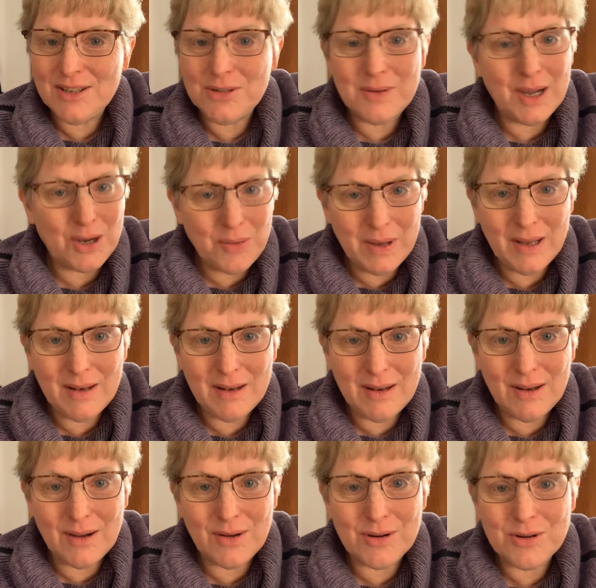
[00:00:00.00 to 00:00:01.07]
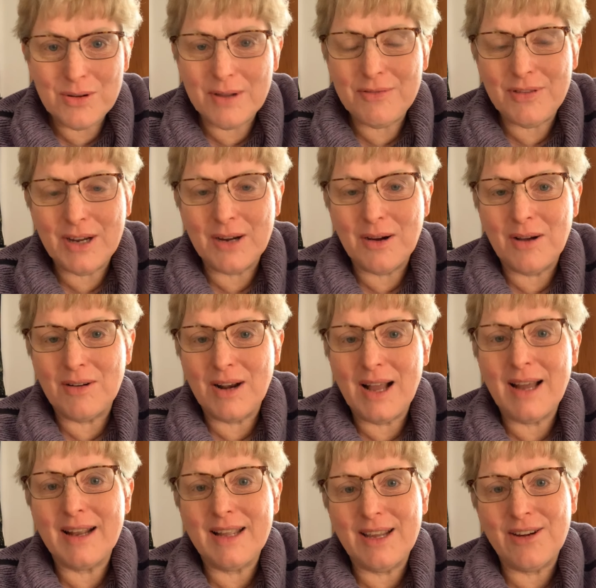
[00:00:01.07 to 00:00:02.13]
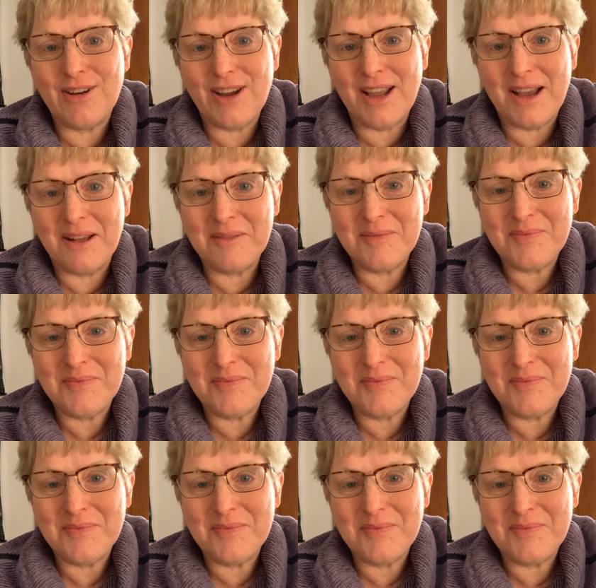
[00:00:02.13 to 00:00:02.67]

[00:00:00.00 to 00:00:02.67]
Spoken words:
do I quit or do I figure out how to carry on?